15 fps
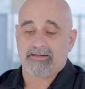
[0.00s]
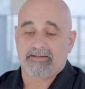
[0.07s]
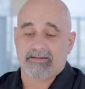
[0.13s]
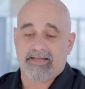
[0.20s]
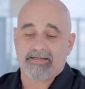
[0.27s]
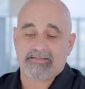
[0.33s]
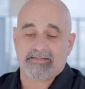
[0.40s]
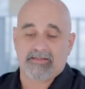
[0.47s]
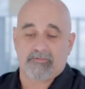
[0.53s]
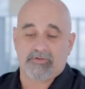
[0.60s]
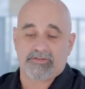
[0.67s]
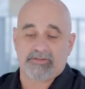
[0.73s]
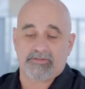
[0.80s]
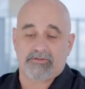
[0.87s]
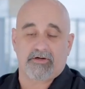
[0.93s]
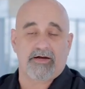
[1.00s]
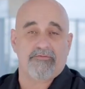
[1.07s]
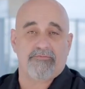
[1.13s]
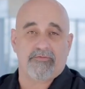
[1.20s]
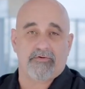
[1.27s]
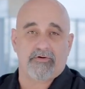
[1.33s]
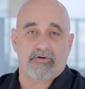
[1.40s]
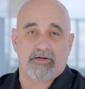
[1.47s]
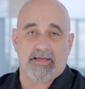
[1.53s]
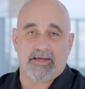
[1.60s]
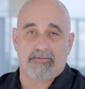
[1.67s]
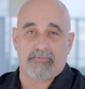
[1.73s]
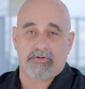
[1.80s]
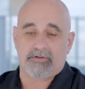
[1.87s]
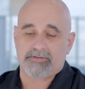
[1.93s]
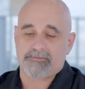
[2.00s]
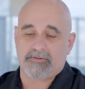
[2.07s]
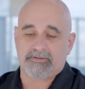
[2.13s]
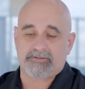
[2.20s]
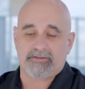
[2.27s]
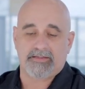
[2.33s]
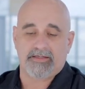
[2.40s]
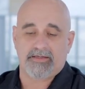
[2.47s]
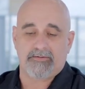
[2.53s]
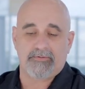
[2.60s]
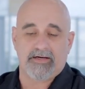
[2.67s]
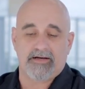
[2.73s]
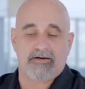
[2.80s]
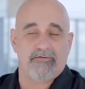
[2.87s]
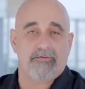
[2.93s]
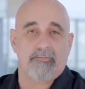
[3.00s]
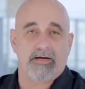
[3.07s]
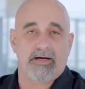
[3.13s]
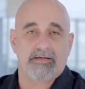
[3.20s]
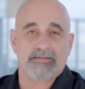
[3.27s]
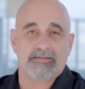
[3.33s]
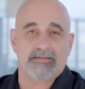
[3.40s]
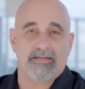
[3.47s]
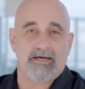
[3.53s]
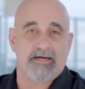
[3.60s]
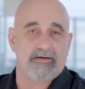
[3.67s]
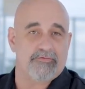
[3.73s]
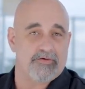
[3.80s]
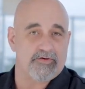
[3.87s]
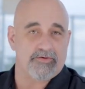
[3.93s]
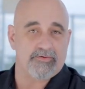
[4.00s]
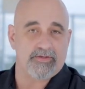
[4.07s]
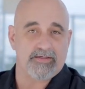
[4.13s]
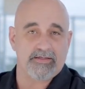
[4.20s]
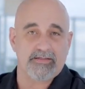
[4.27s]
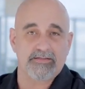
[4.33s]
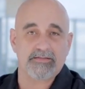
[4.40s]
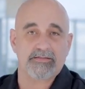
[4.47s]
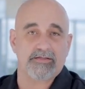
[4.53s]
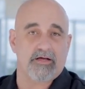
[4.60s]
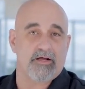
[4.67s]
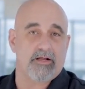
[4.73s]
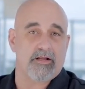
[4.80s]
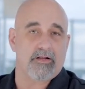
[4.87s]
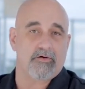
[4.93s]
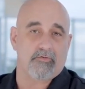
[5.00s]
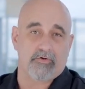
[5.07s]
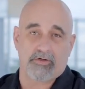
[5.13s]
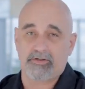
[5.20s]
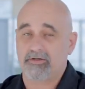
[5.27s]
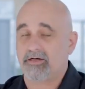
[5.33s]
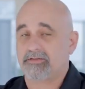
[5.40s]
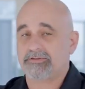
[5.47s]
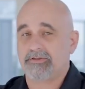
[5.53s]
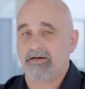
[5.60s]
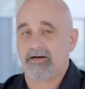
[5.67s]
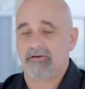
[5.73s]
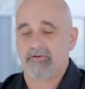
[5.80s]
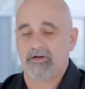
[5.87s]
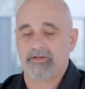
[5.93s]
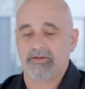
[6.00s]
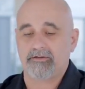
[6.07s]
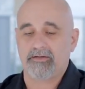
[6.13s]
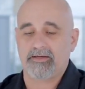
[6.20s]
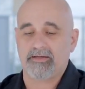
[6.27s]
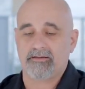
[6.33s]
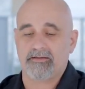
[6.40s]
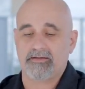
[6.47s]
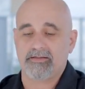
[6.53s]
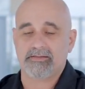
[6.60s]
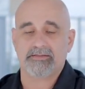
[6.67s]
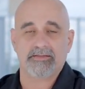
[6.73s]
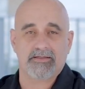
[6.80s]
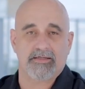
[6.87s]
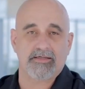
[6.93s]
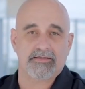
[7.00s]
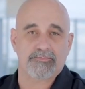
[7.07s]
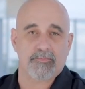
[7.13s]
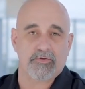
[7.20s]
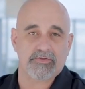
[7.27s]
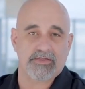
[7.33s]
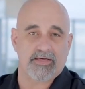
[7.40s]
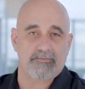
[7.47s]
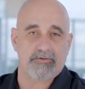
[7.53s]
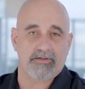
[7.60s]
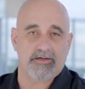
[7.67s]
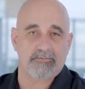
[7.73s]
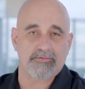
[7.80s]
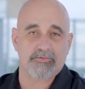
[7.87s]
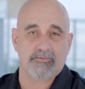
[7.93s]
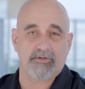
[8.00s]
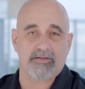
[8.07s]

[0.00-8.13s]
And then the last thing, which is great for cable, especially coming out of the box and that, if you're doing an install or you're not sure how long your length is most cable comes